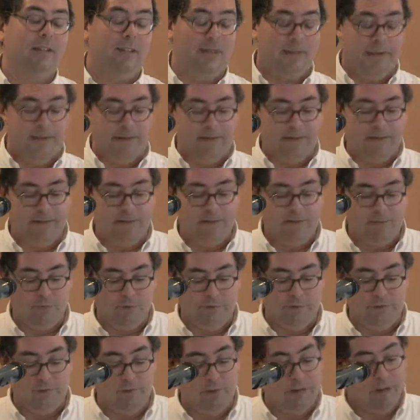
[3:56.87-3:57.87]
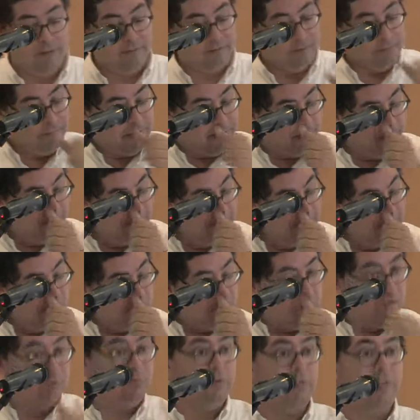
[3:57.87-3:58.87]
and we discussed a bit
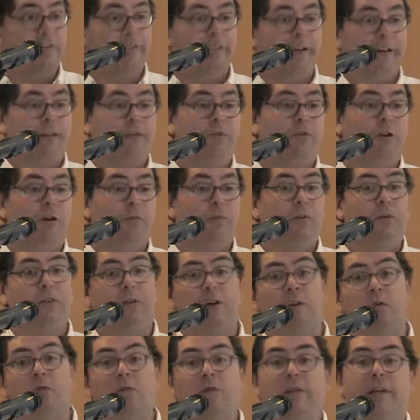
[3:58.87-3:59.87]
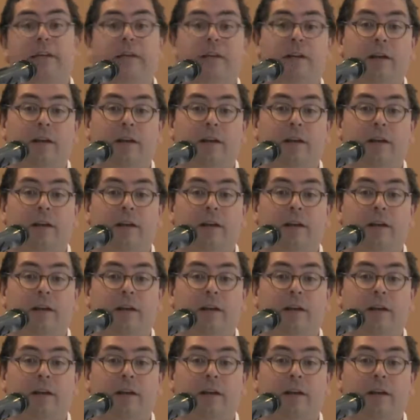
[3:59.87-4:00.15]
what was inside the formulas, how could they